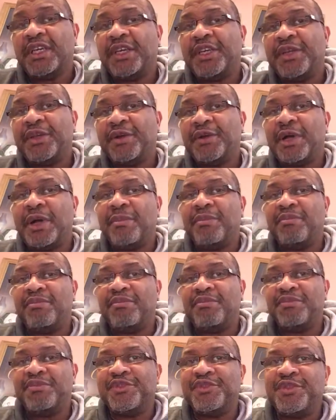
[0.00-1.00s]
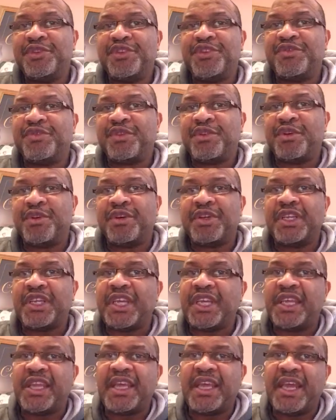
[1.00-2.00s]
you know, I'm doing this recording
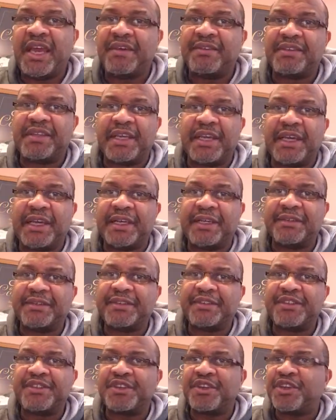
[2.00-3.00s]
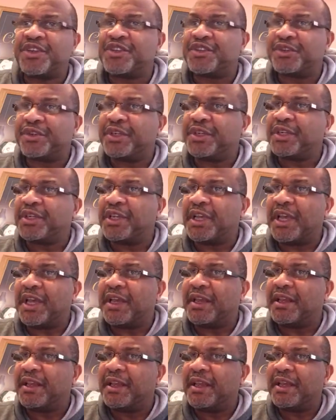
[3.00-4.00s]
a day after surgery,
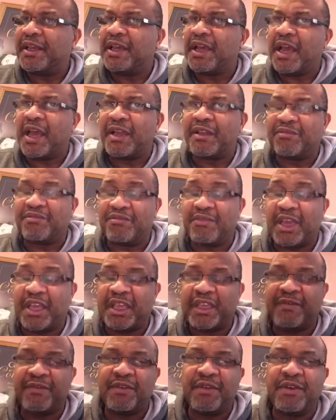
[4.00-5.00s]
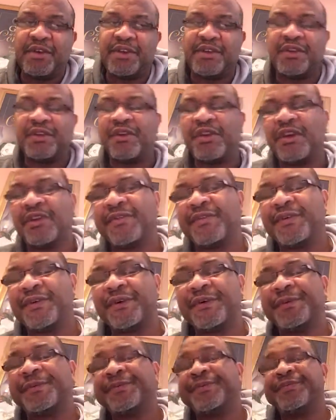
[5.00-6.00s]
and uh, I, I give glory to God
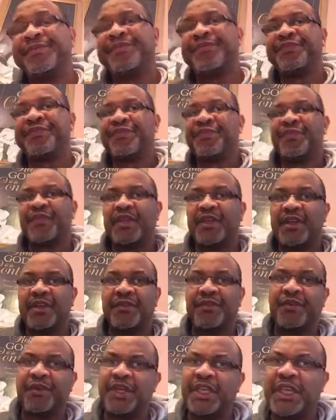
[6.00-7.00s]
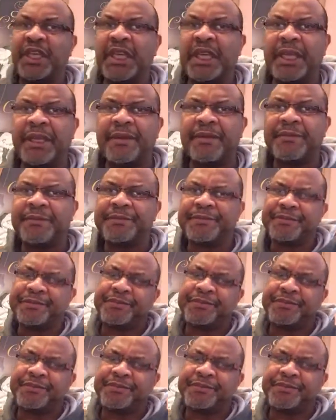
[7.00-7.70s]
for for healing.